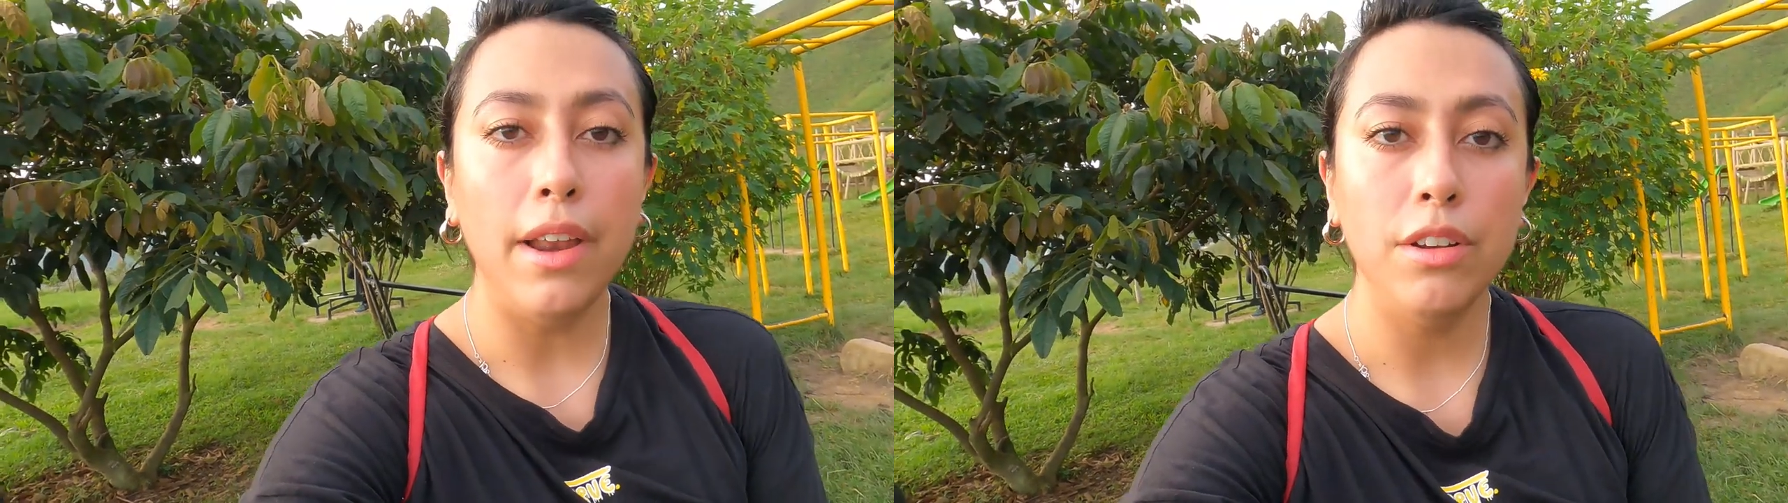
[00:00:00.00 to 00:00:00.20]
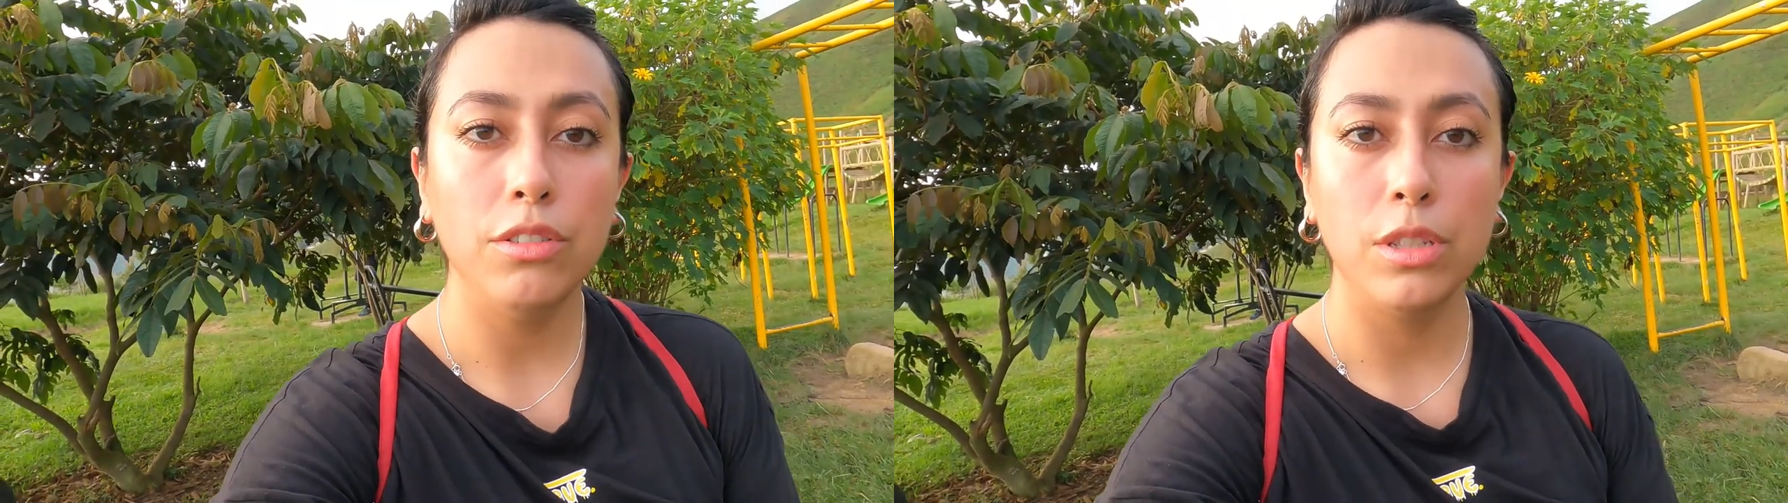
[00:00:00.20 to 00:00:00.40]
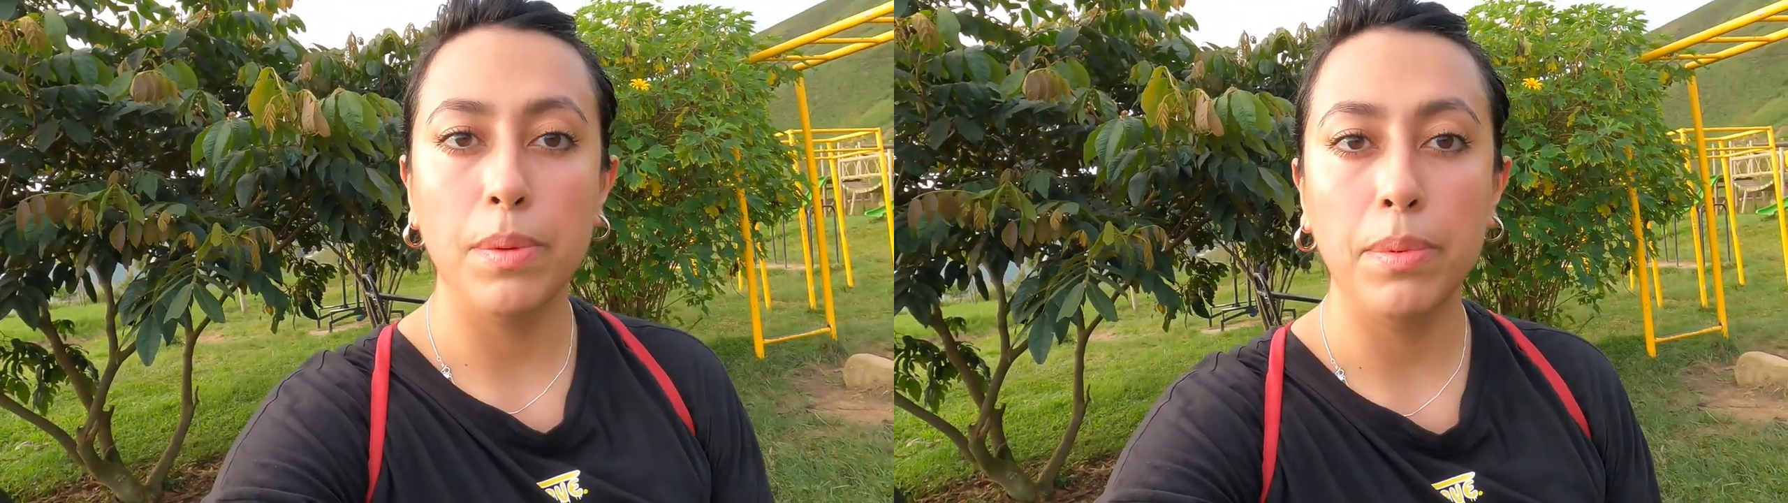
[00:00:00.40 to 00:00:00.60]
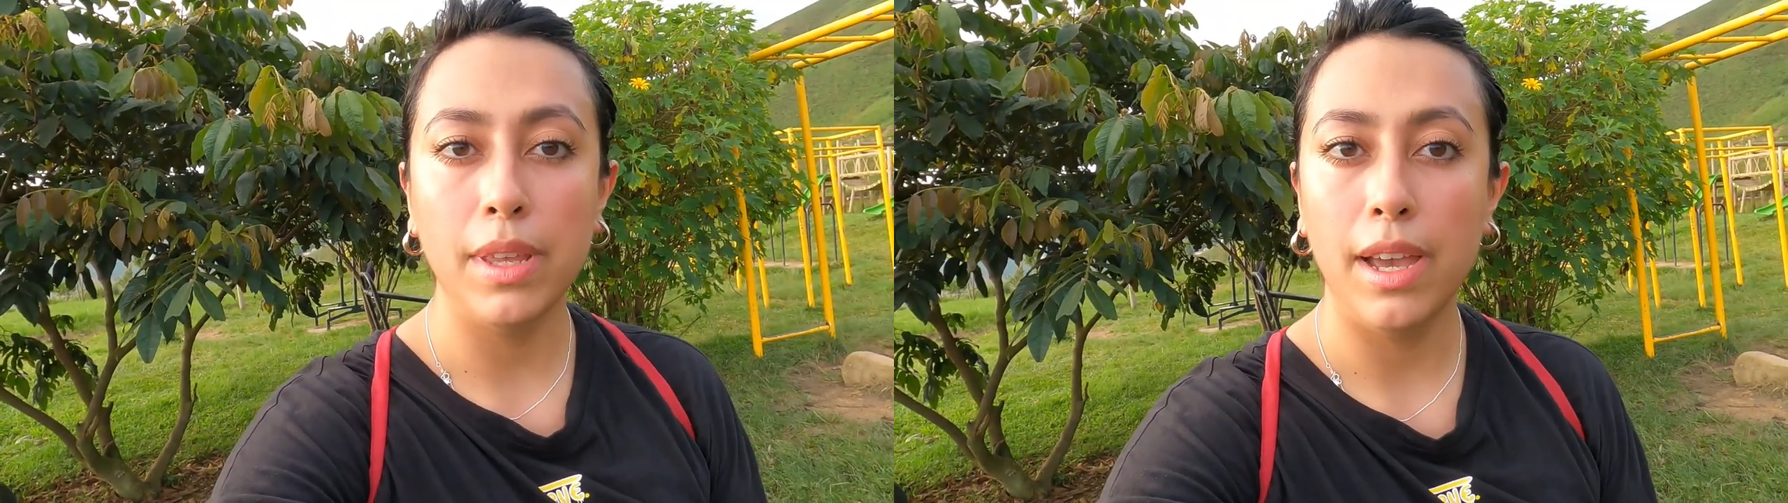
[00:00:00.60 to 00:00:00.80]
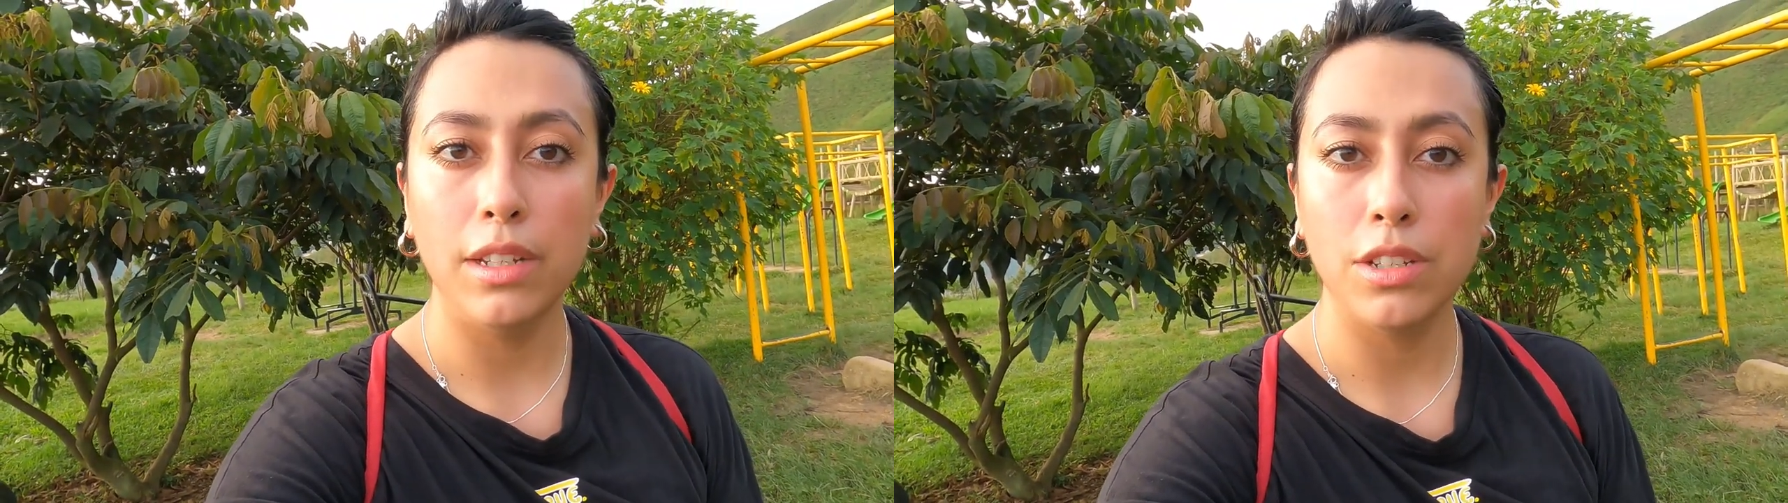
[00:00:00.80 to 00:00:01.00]
i don't know these people
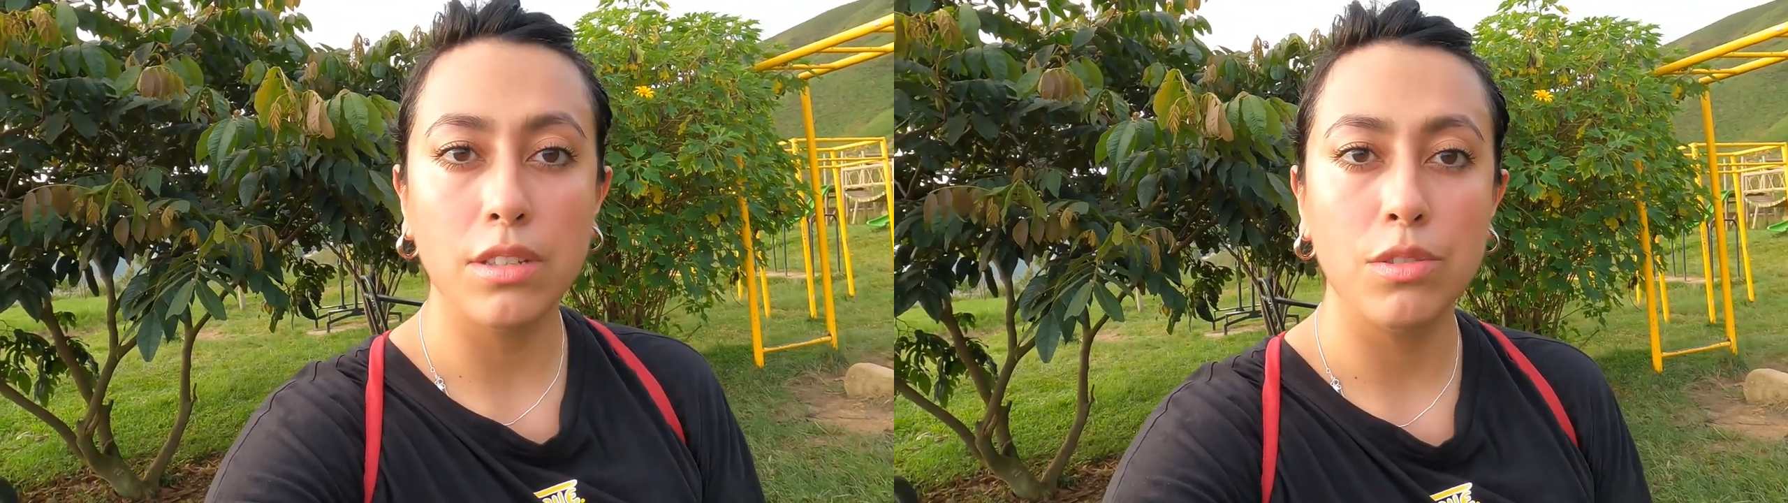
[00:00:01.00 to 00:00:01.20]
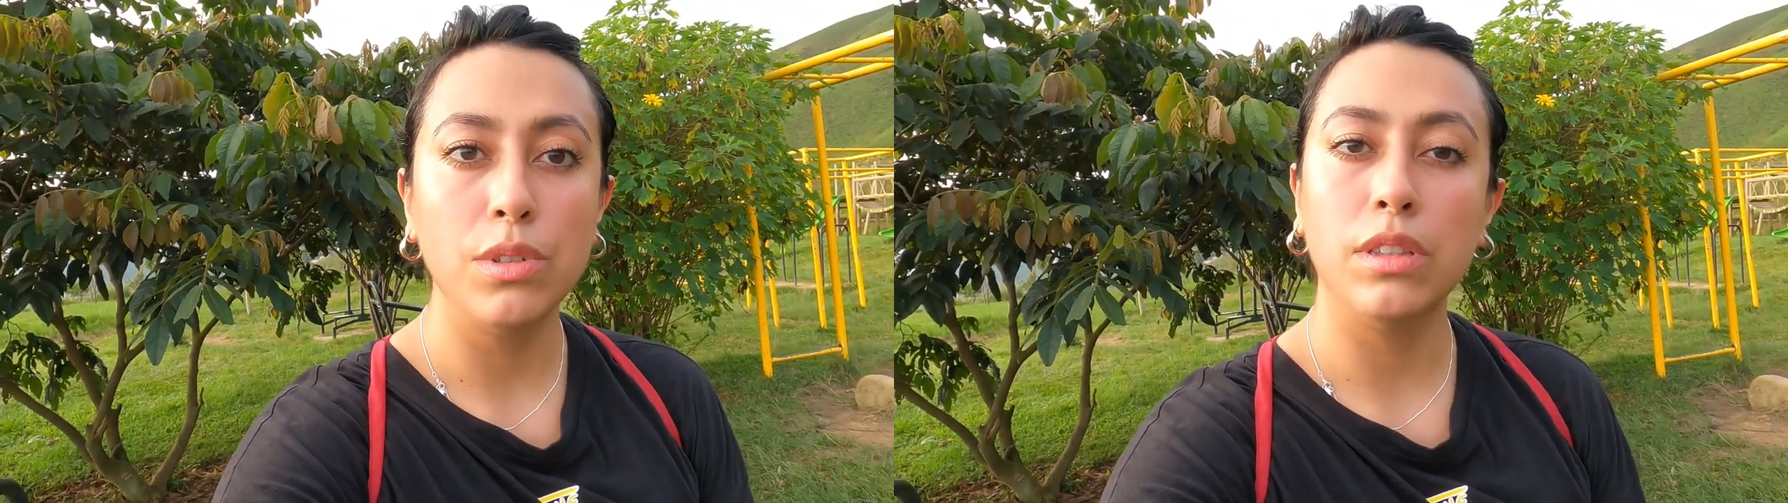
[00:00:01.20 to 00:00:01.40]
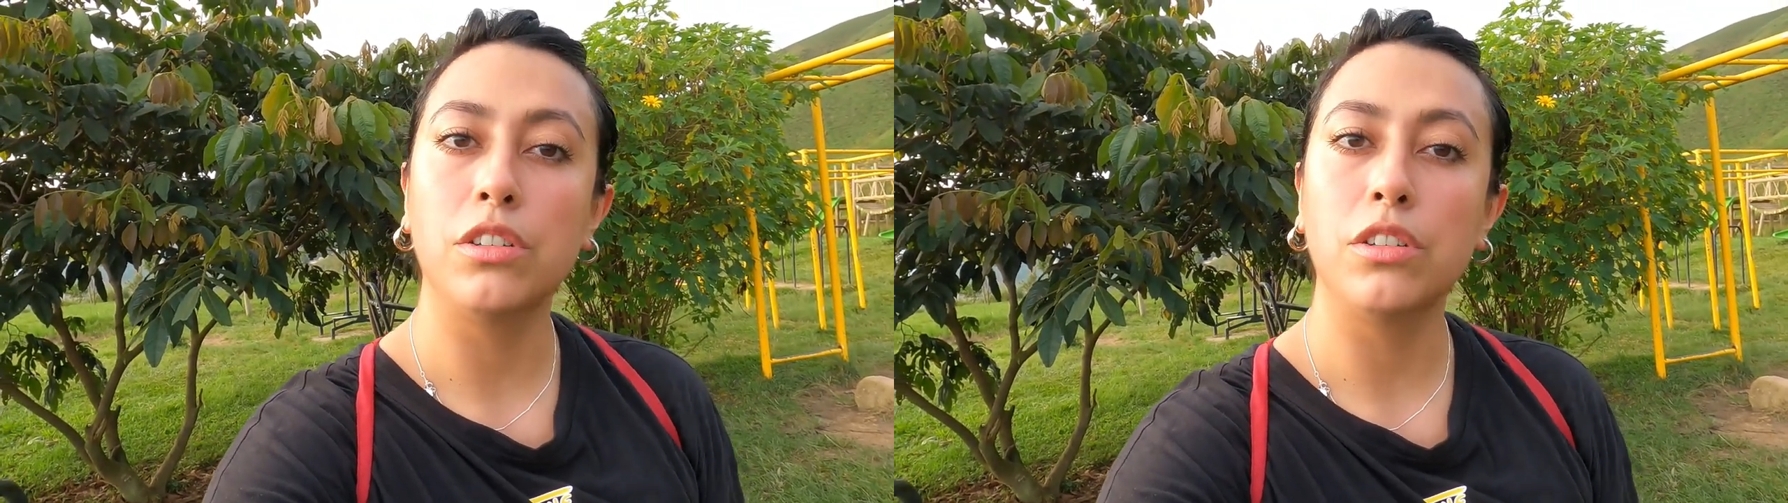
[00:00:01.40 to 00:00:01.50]
they are just doing